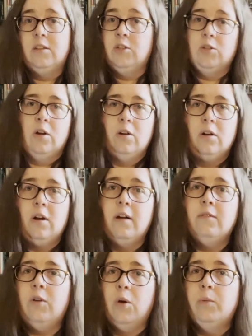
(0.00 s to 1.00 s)
daughter
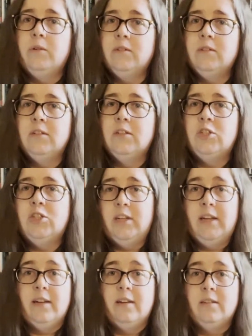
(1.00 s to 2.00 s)
of nobles.
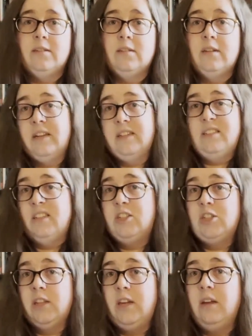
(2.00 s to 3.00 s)
She is
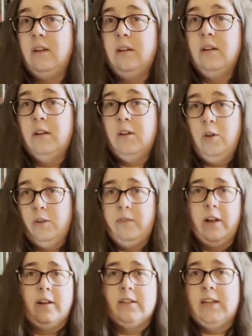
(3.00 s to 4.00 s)
essentially your
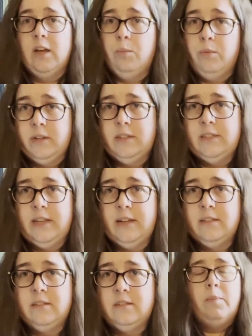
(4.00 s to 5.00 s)
fairy tale
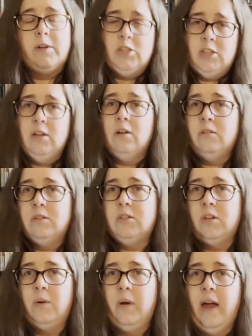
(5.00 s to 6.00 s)
princess, but she
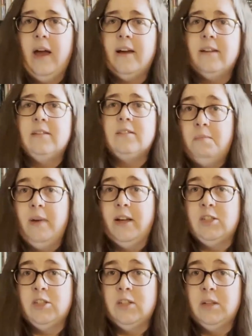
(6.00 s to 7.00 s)
also has
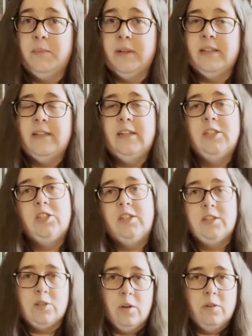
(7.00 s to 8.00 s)
magical abilities. She
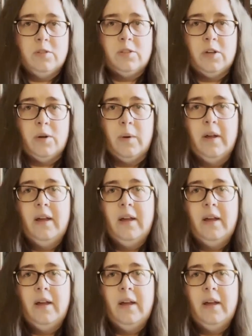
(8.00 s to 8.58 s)
is also